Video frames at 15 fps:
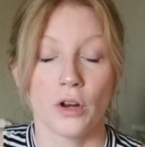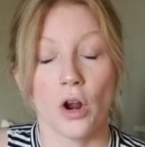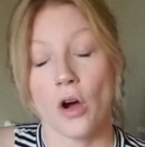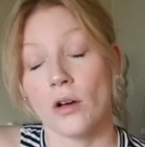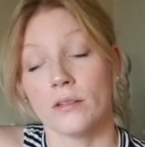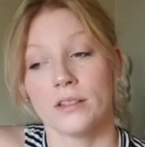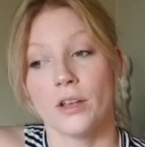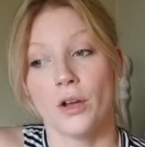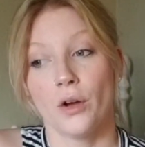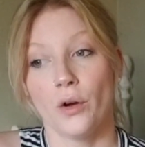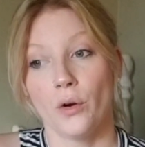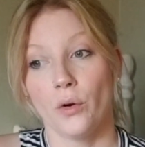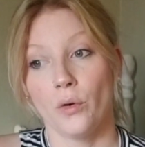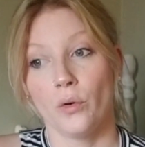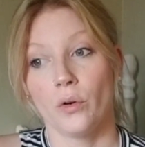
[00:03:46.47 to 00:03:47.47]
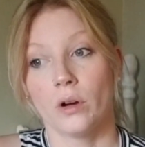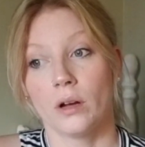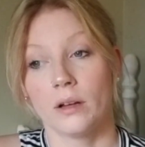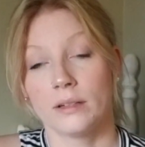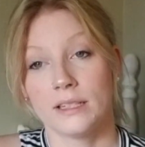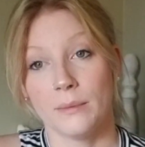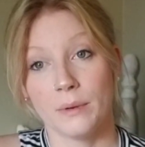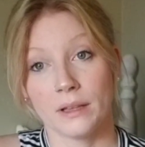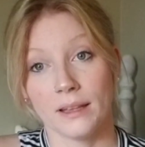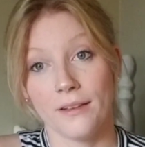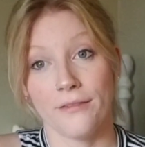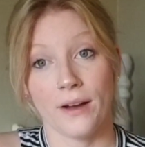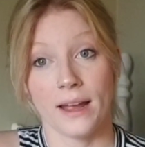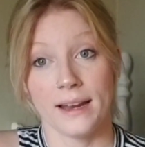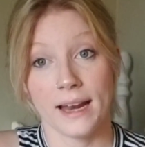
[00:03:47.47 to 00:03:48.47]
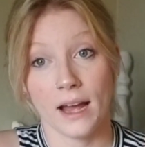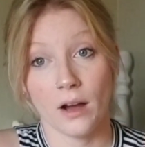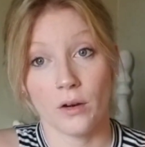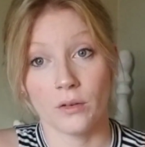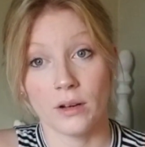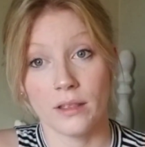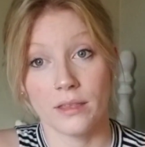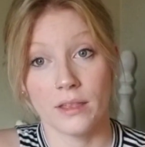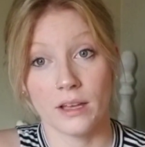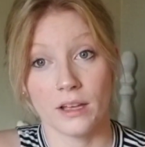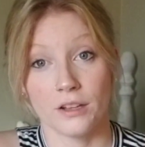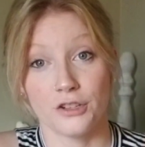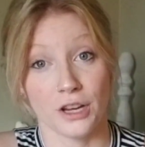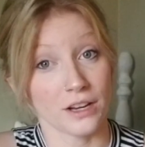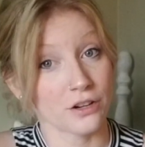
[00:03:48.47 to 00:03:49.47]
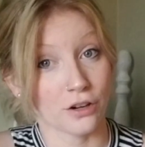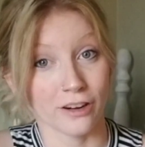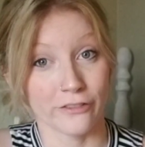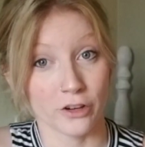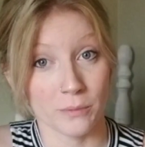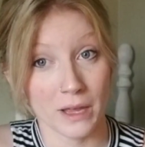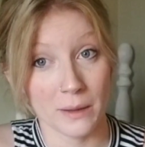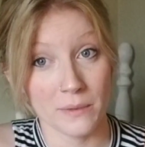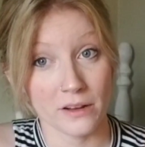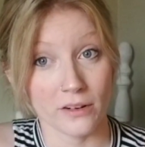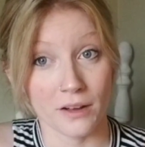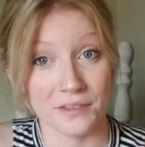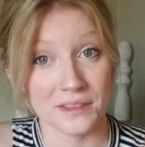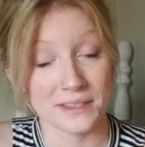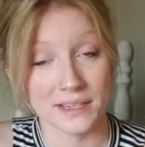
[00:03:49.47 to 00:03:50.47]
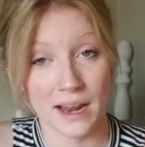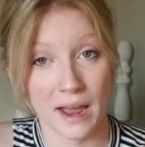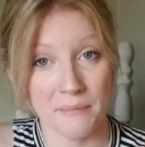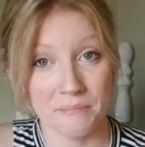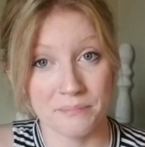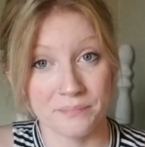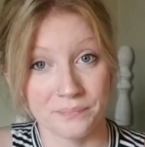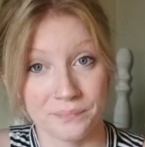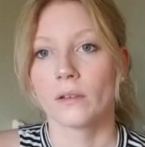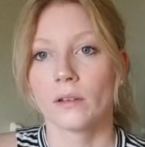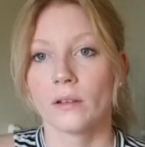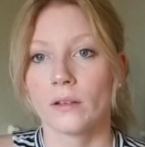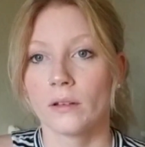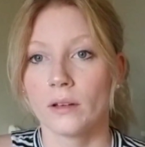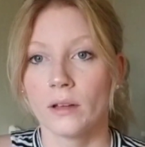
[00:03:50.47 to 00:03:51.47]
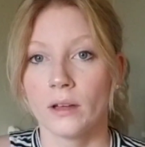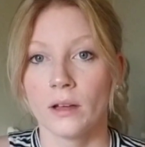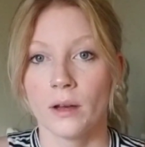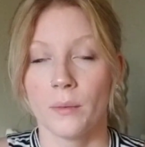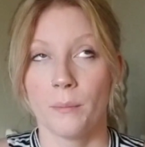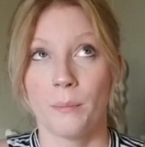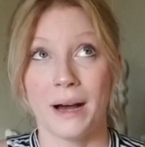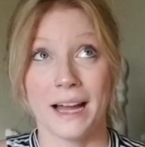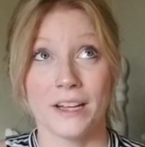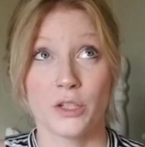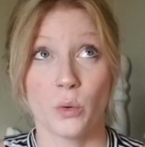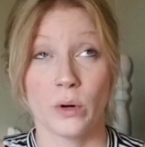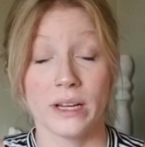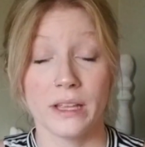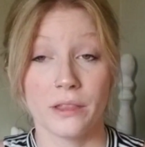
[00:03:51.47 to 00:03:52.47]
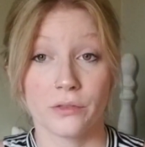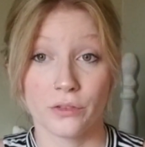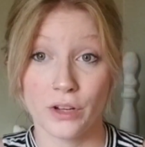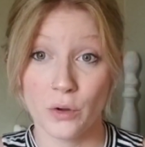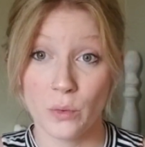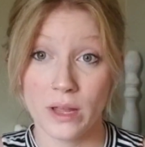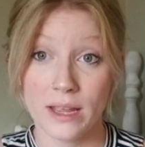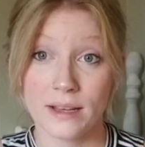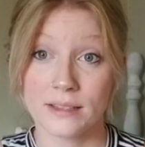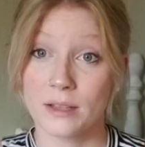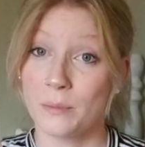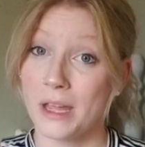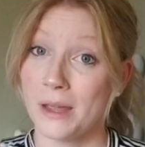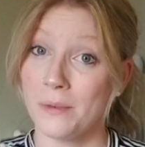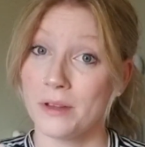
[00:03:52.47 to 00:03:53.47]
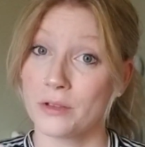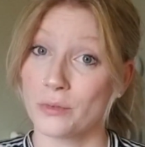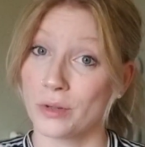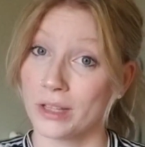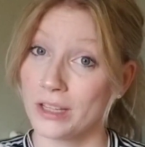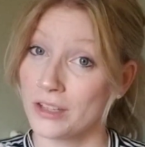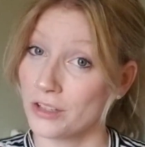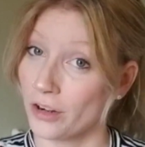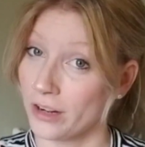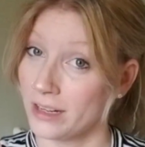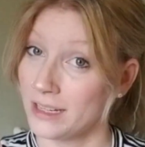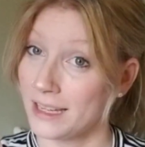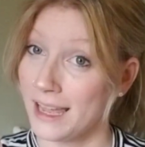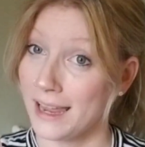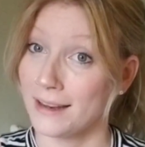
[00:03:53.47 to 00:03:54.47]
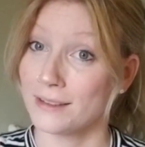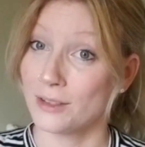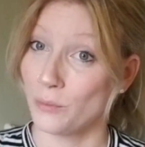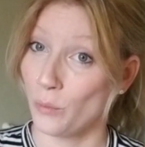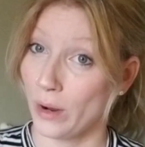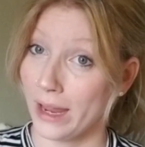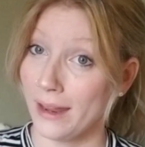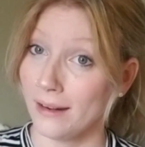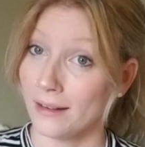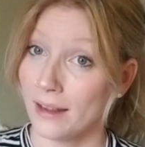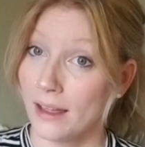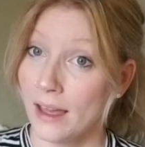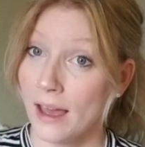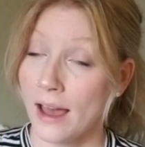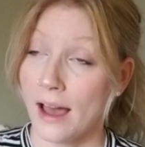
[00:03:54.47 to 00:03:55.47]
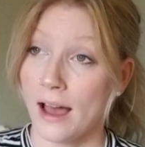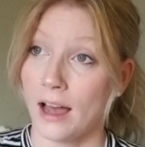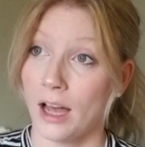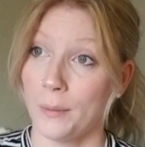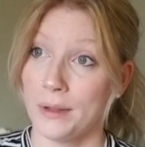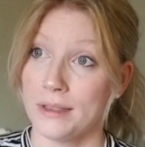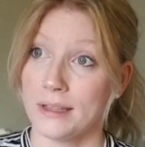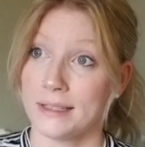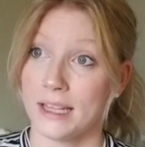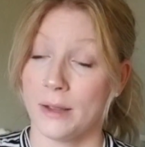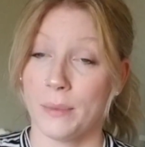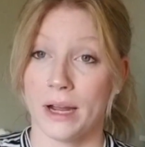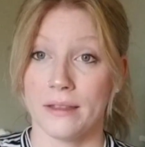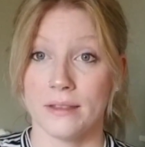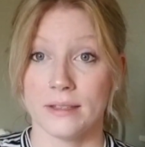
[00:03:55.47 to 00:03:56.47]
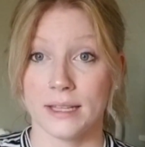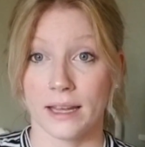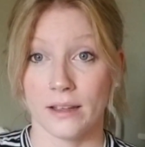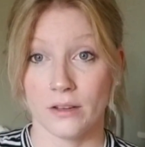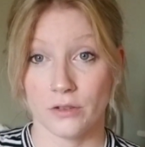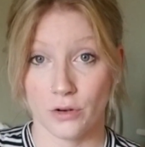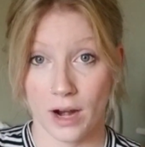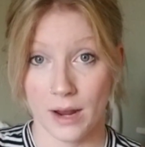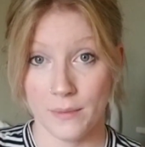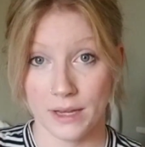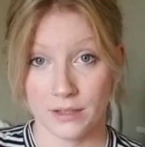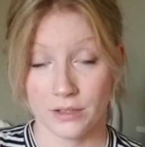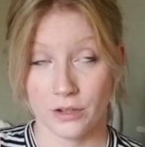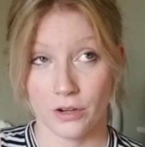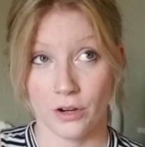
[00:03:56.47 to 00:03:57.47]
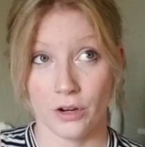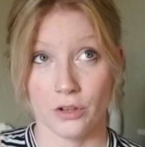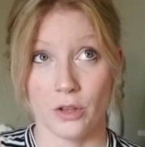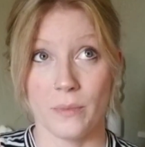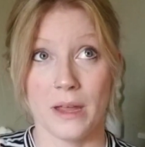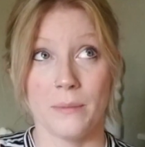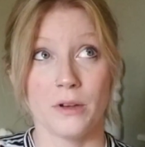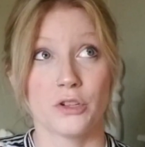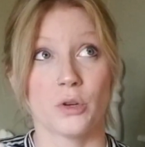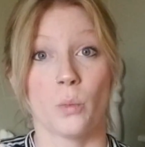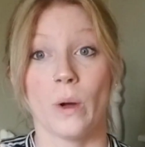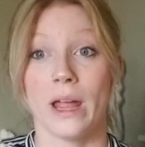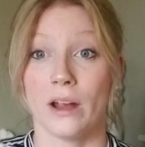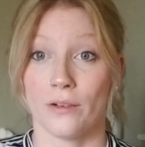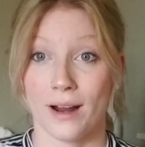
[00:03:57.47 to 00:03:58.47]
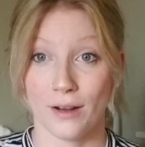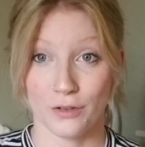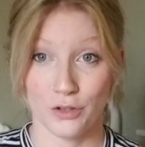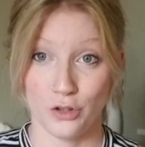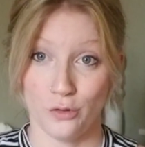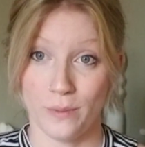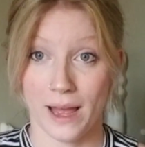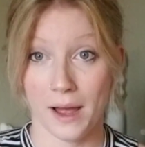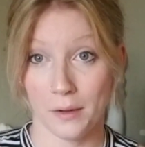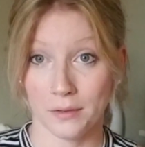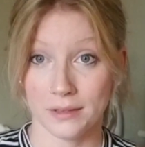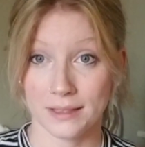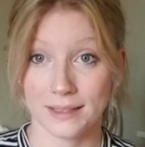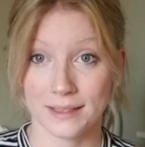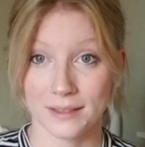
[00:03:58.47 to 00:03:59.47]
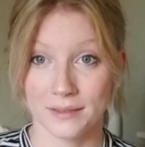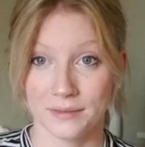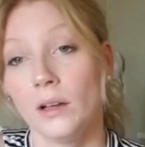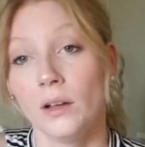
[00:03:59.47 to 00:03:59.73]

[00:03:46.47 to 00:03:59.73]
You can also typically find out the gender of your baby around this time. By 23 weeks, the baby's really starting to gain some weight, and they say by the 2nd trimester, the baby should weigh around 2 pounds.